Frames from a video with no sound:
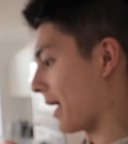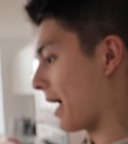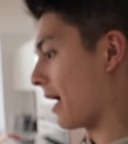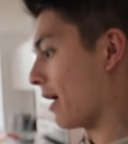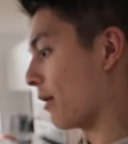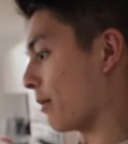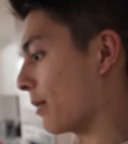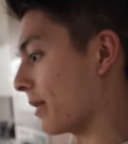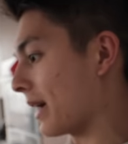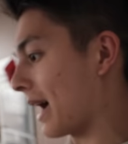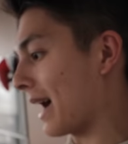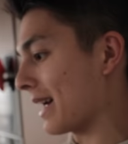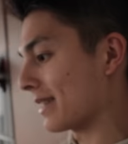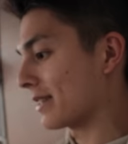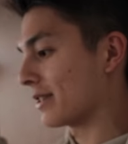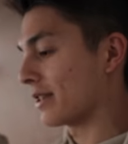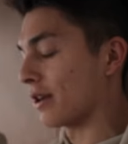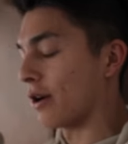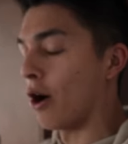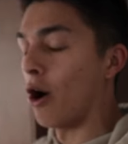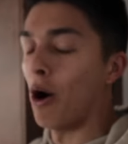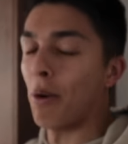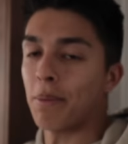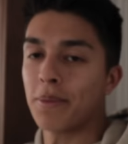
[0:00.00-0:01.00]
now. We had
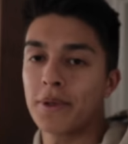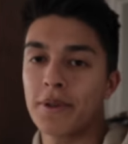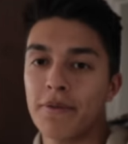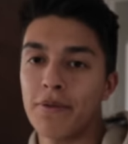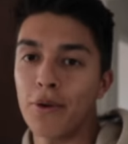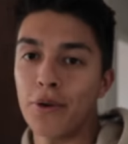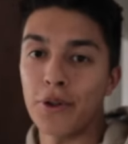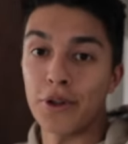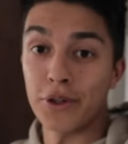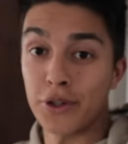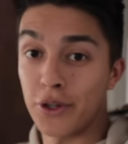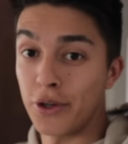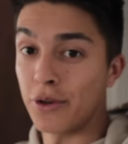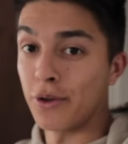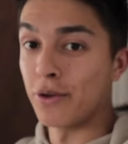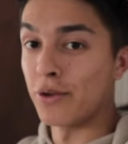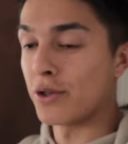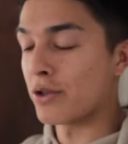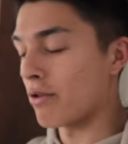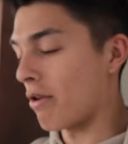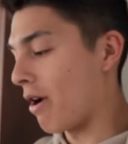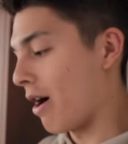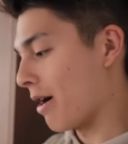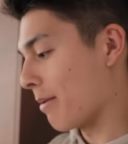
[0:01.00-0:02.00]
to opt for the two
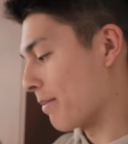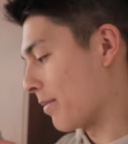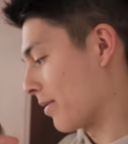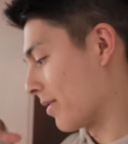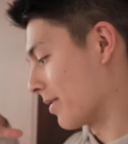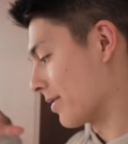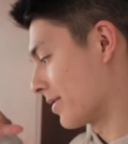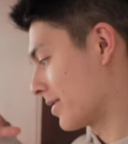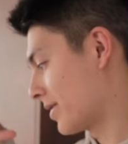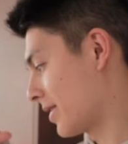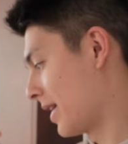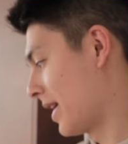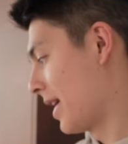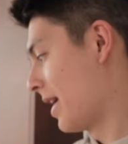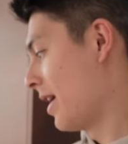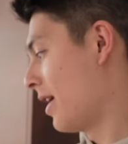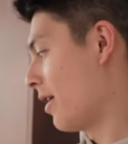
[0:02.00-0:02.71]
tripods